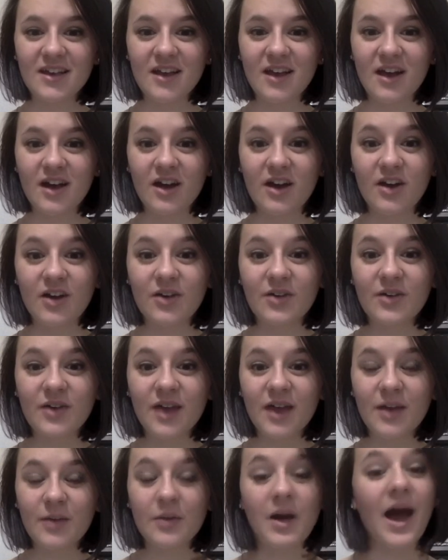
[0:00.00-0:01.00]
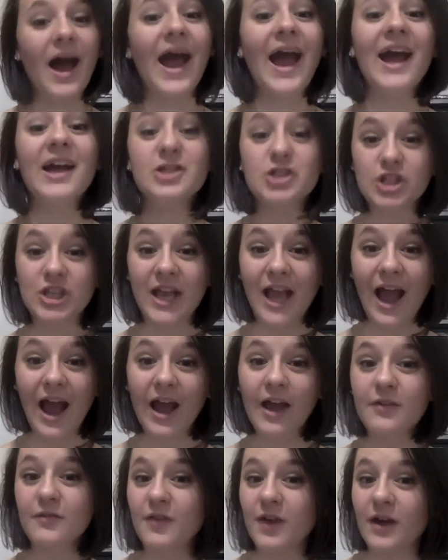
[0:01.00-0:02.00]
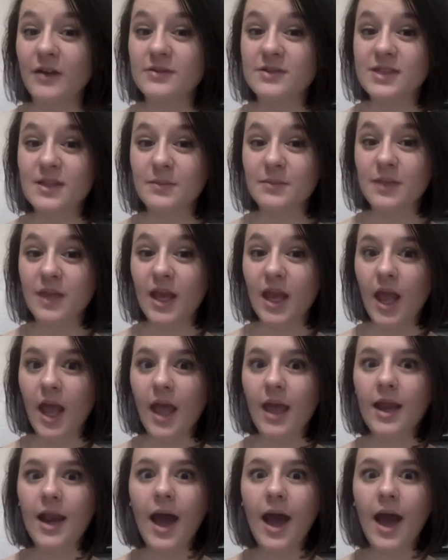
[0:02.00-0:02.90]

Okay, well actually I found something and